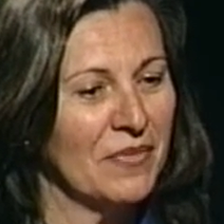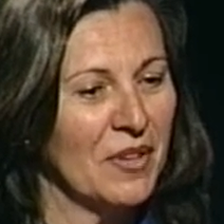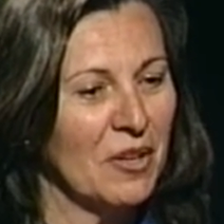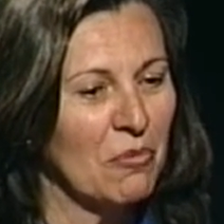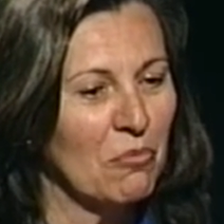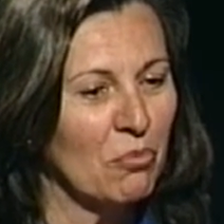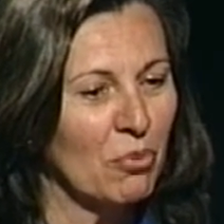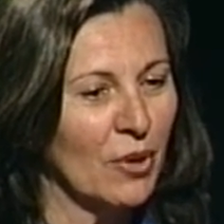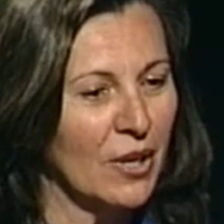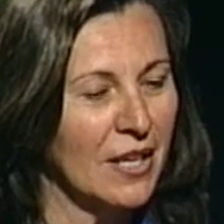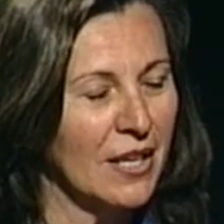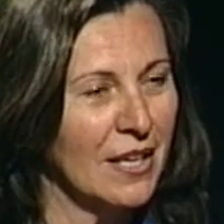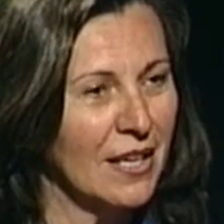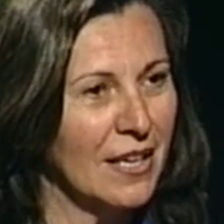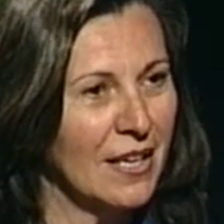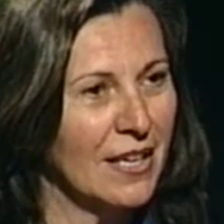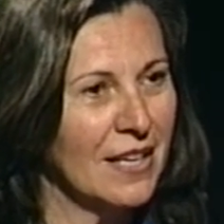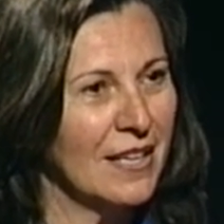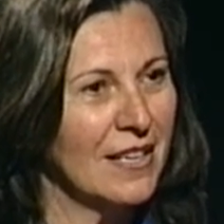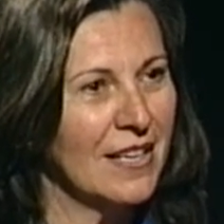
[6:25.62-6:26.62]
bring
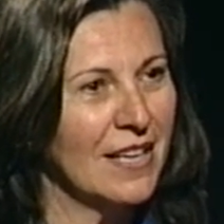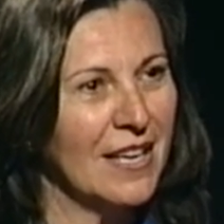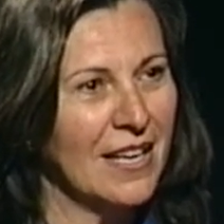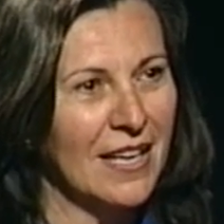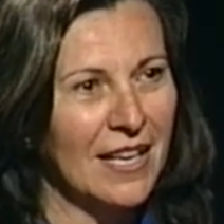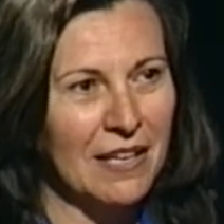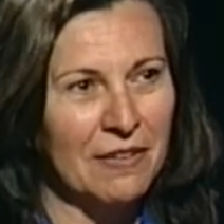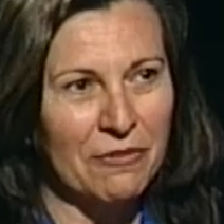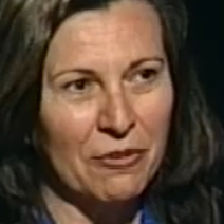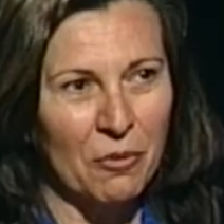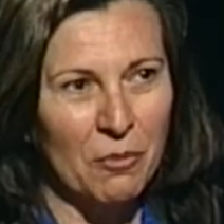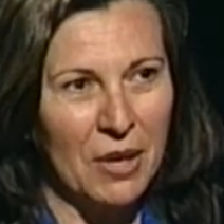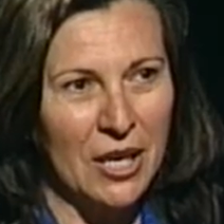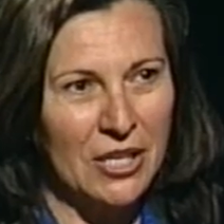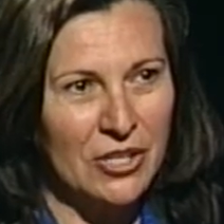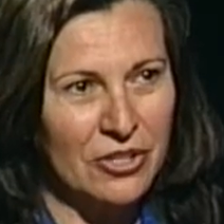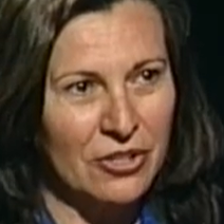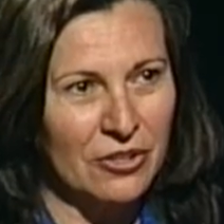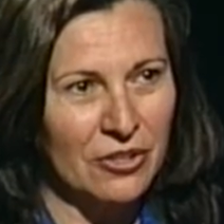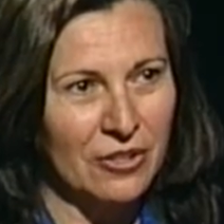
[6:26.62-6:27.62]

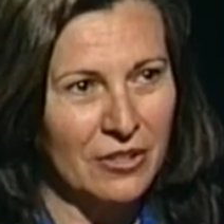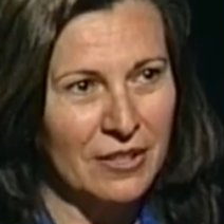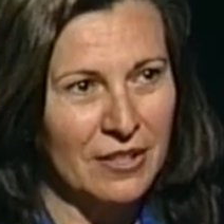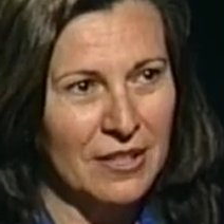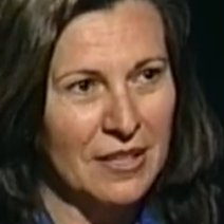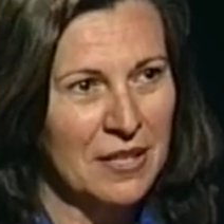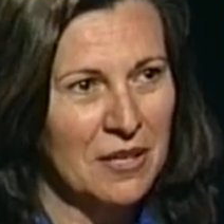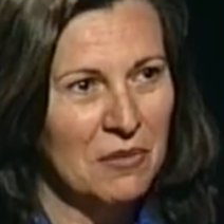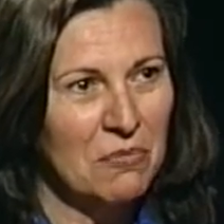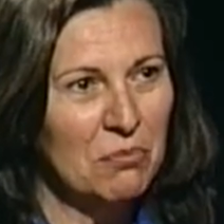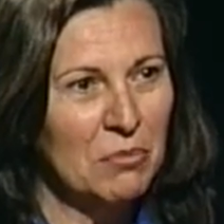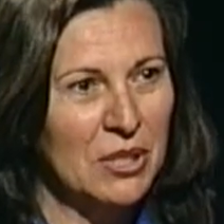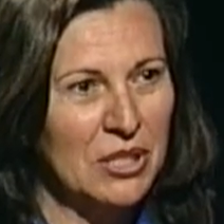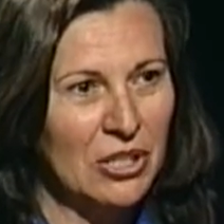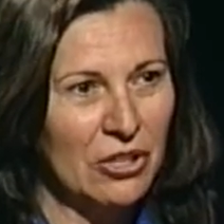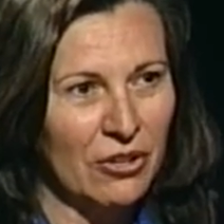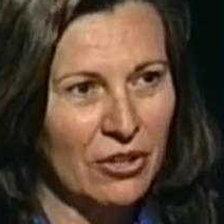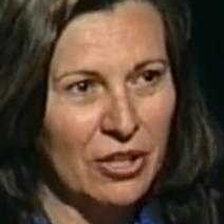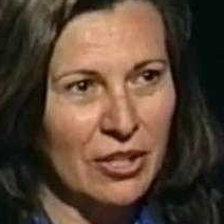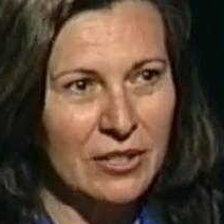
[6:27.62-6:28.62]
informational
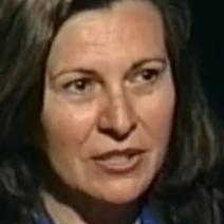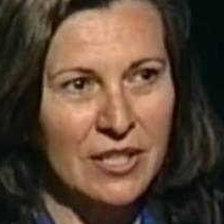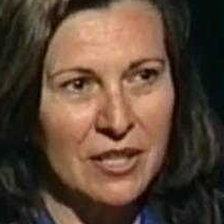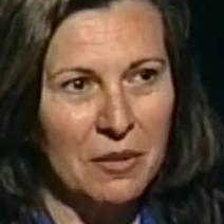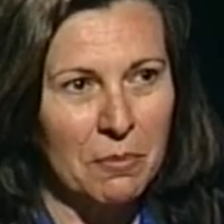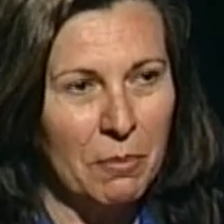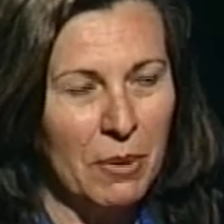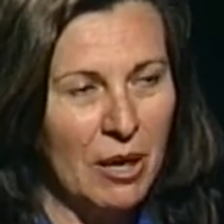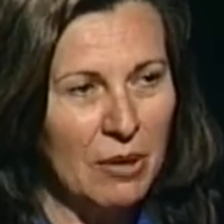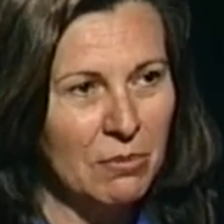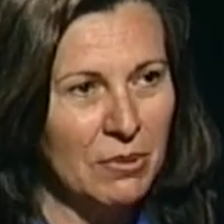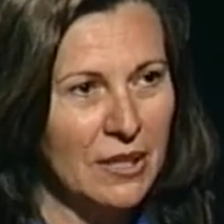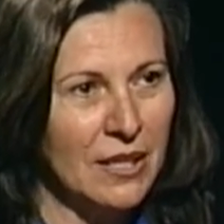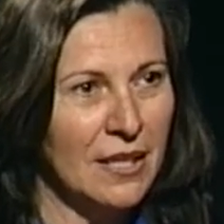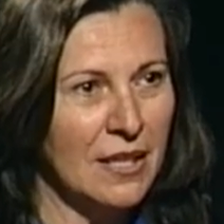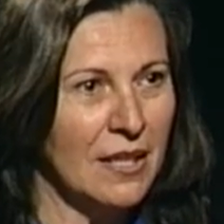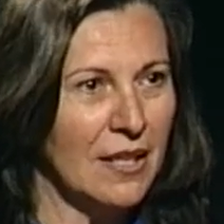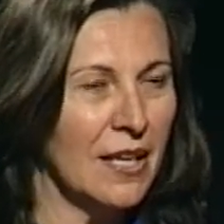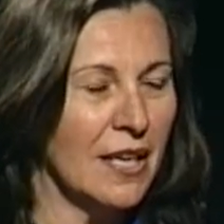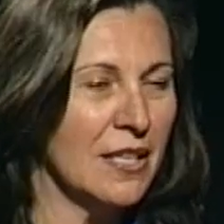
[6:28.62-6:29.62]
material to the
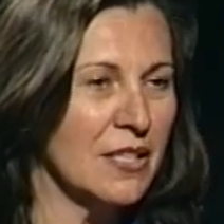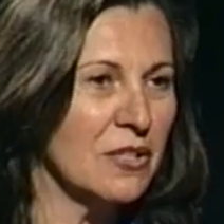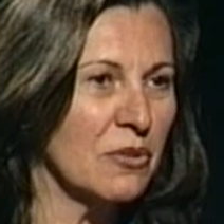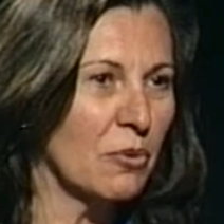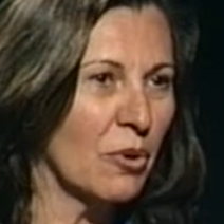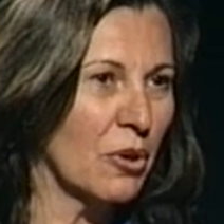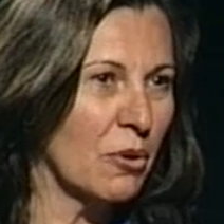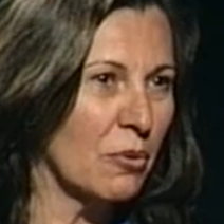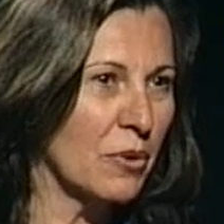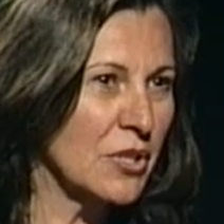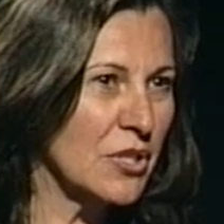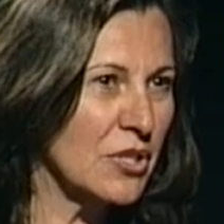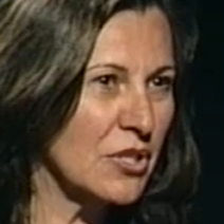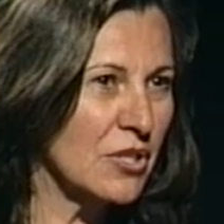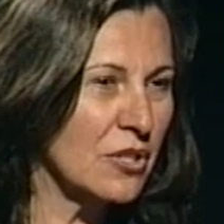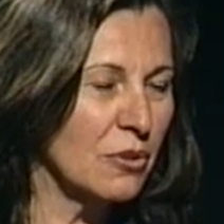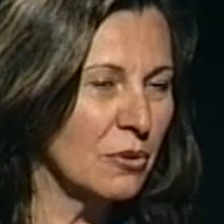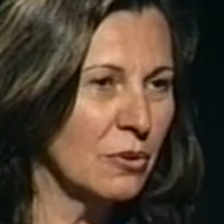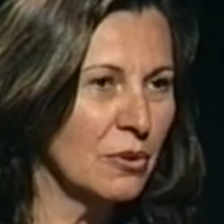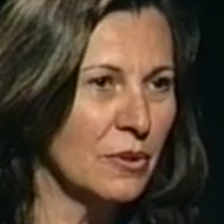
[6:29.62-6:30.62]
public and to work with
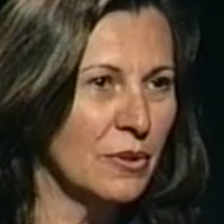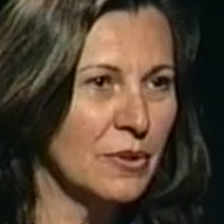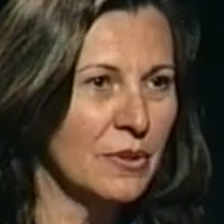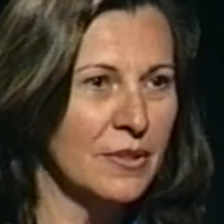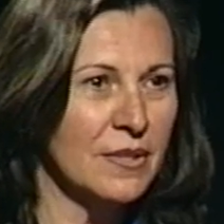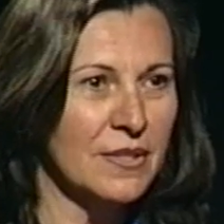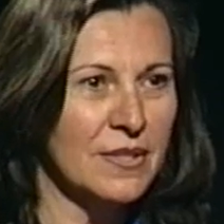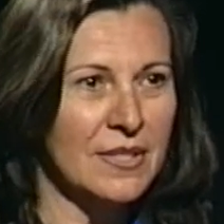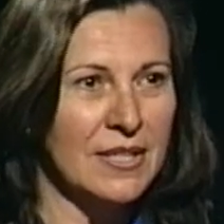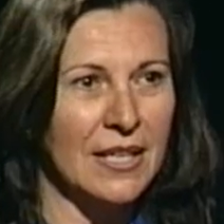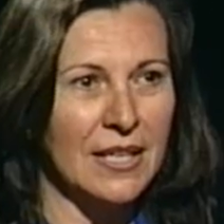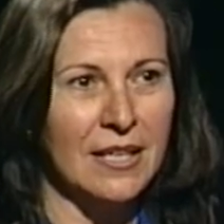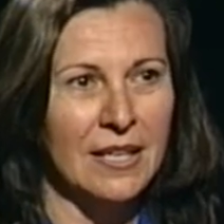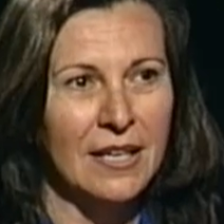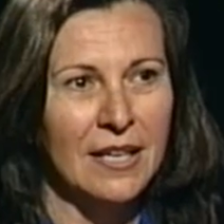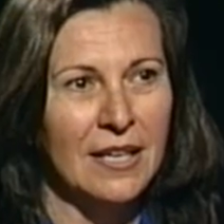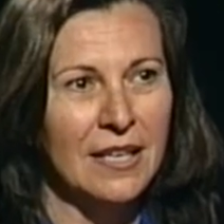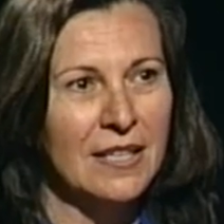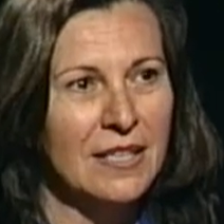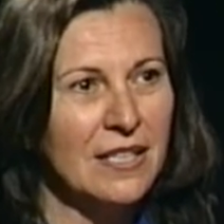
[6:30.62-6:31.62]
schools and
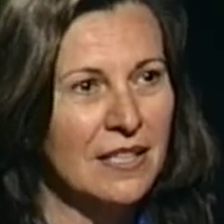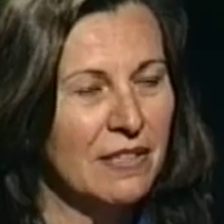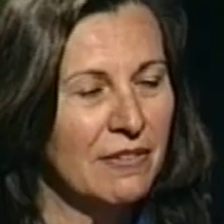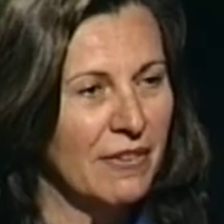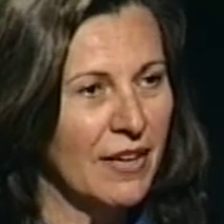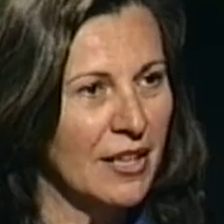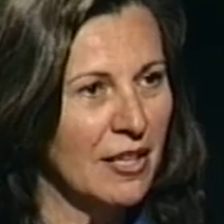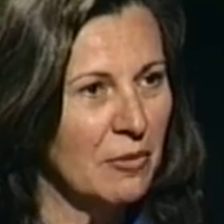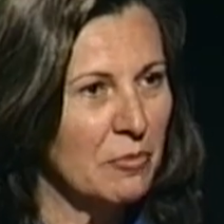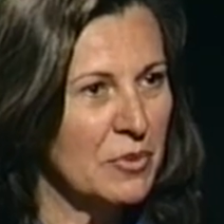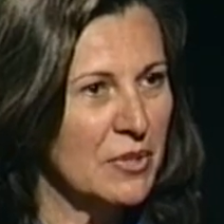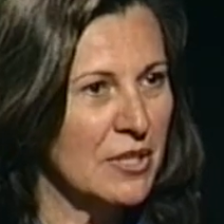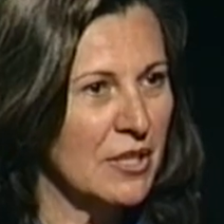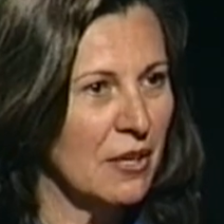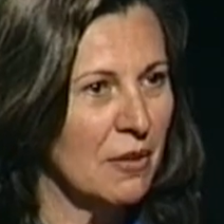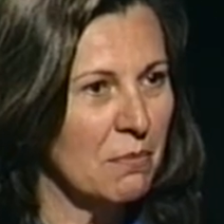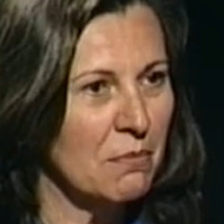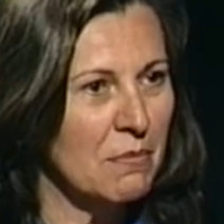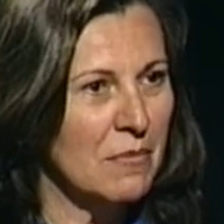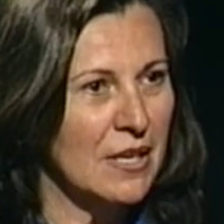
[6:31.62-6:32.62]
to develop
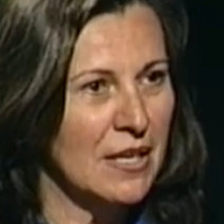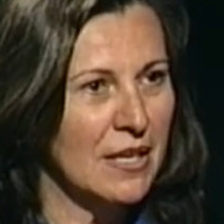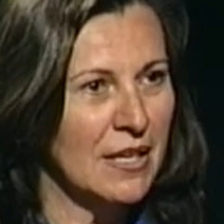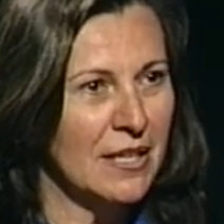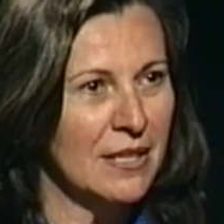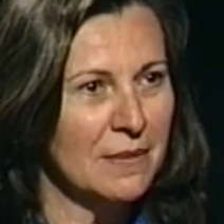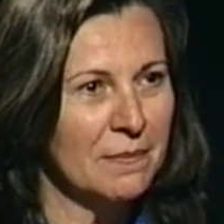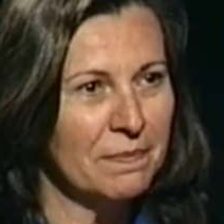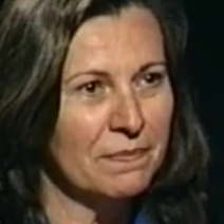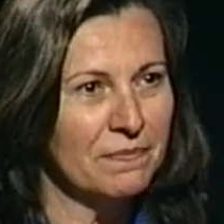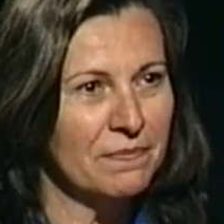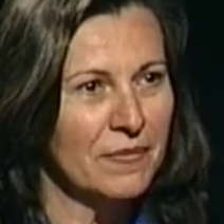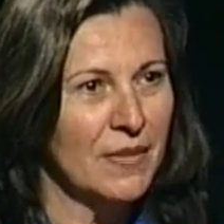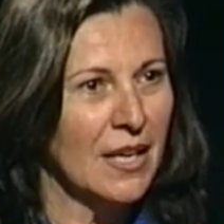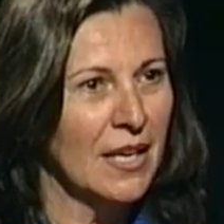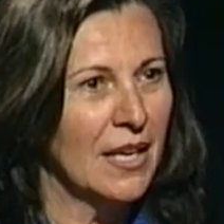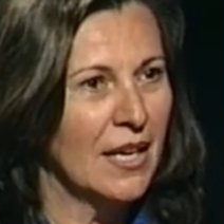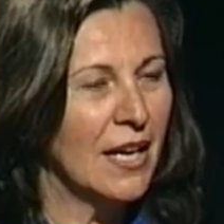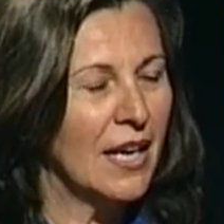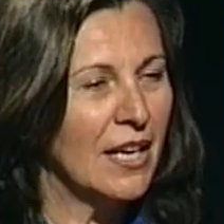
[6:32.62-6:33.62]
some
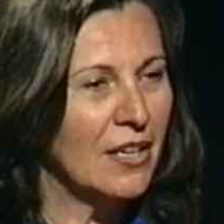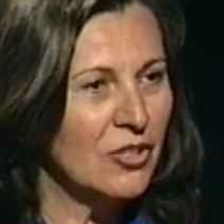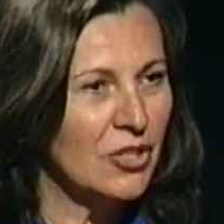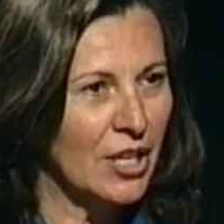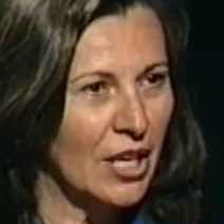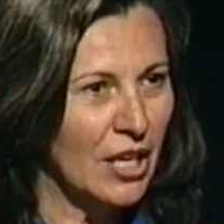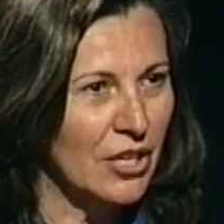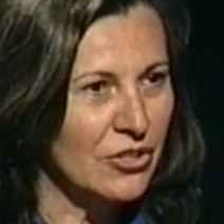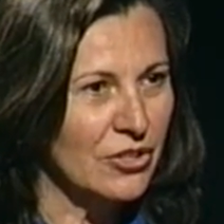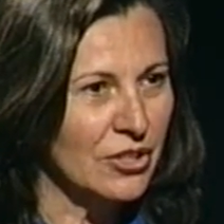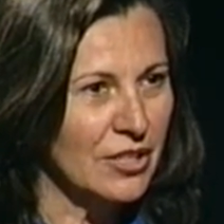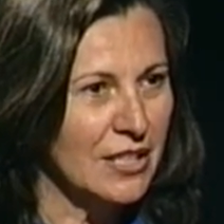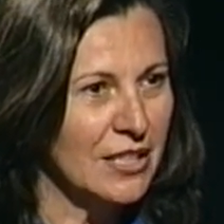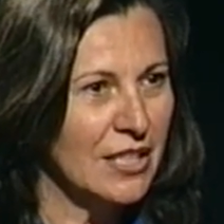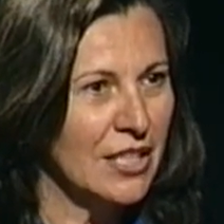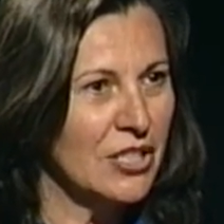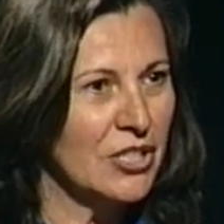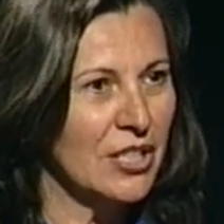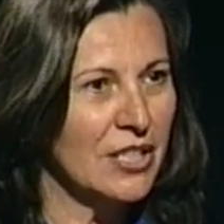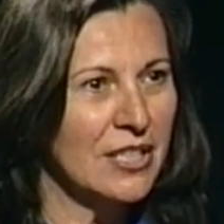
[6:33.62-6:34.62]
educational
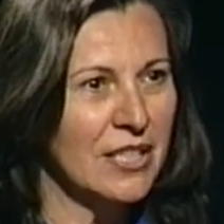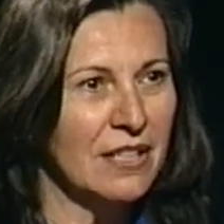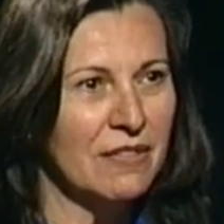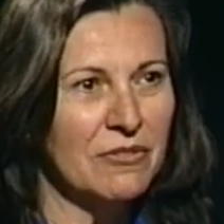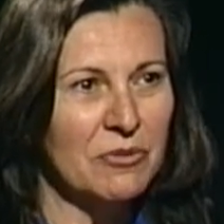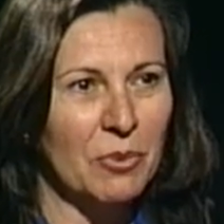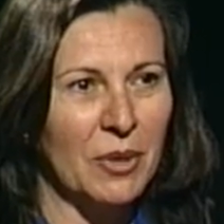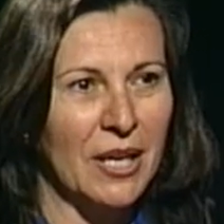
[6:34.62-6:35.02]
initiatives.